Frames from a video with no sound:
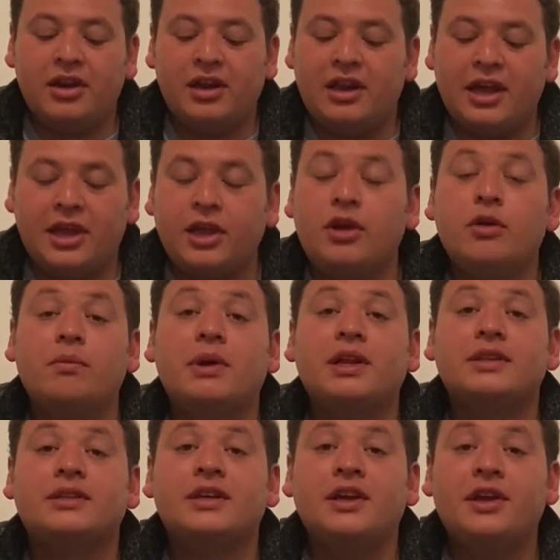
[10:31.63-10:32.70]
like
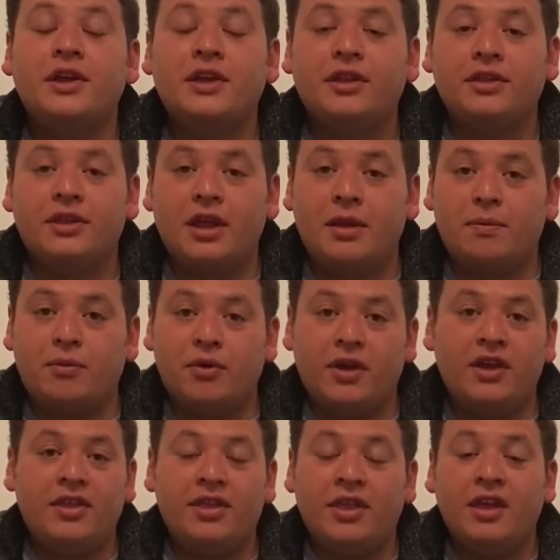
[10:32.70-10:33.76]
humans. They
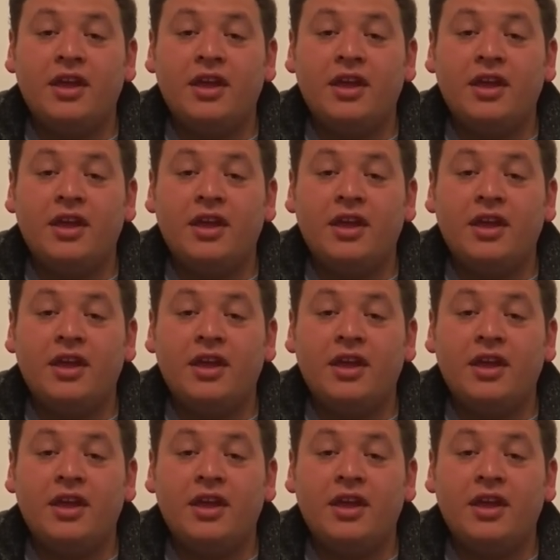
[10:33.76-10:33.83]
breathe,